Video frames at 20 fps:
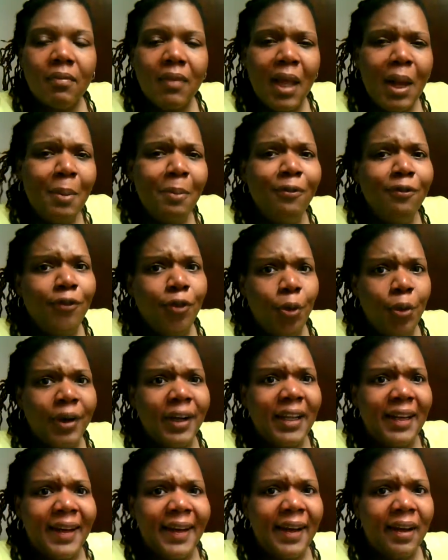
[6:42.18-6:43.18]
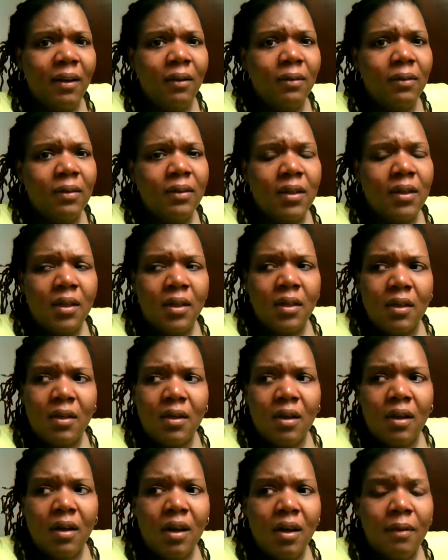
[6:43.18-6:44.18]
I'm 40 now.
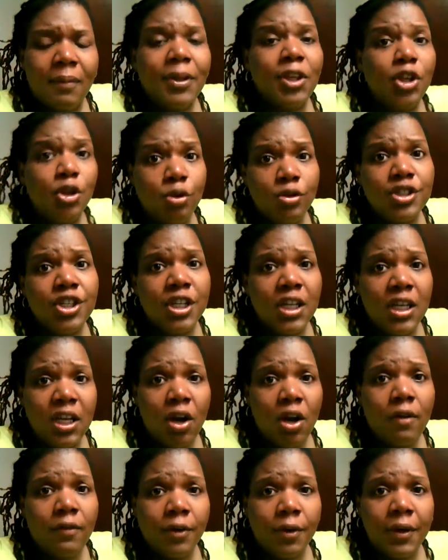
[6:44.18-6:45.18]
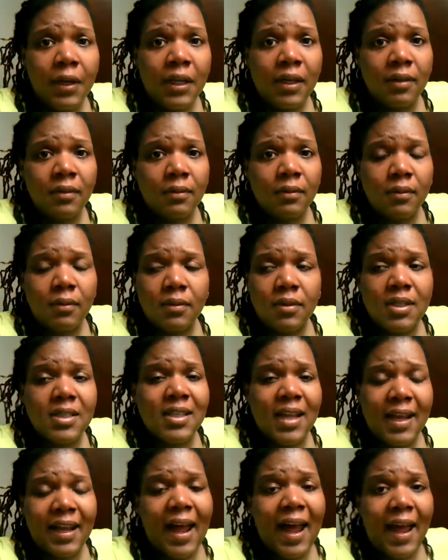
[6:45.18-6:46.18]
You should get over it, just
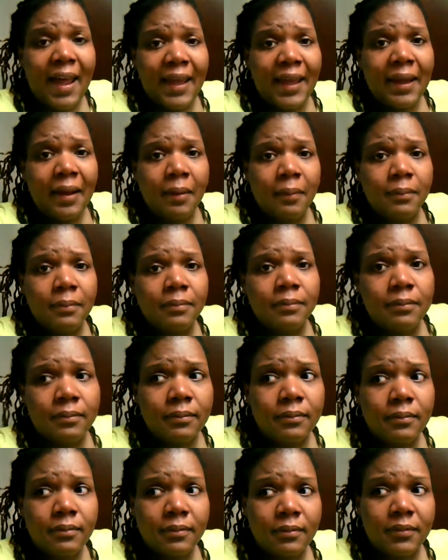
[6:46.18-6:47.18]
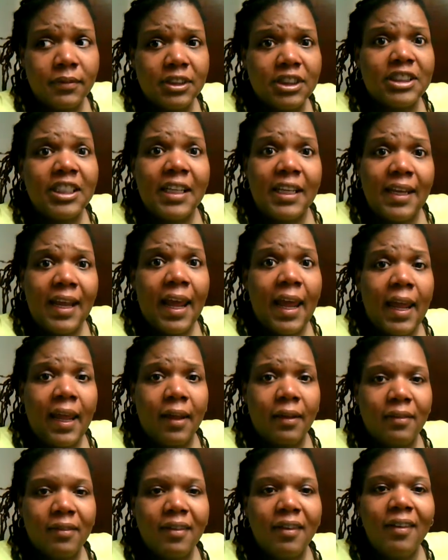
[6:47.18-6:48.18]
like I am
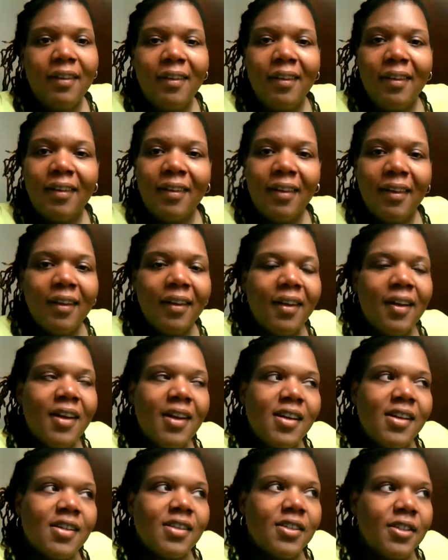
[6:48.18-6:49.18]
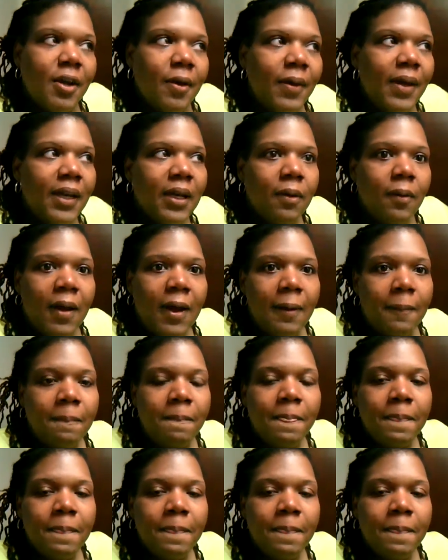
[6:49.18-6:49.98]
today. So anyway,